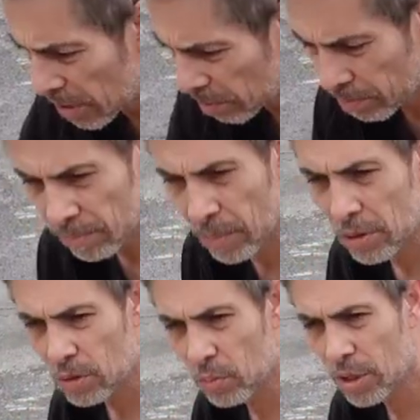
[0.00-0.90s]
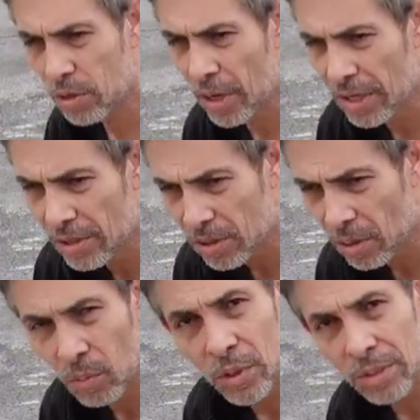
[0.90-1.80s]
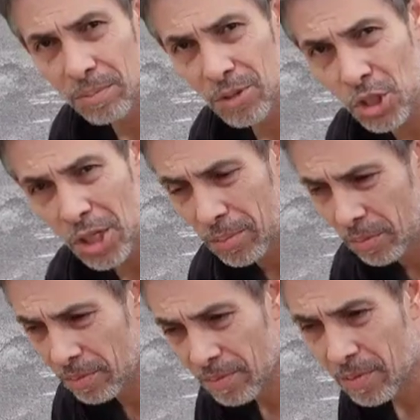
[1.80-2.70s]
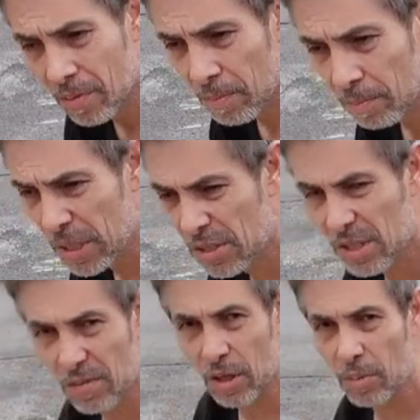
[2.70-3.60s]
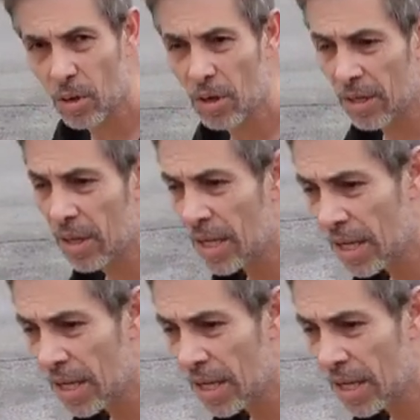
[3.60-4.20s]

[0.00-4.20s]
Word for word: with the most wood grain so it wouldn't chip or pieces fall apart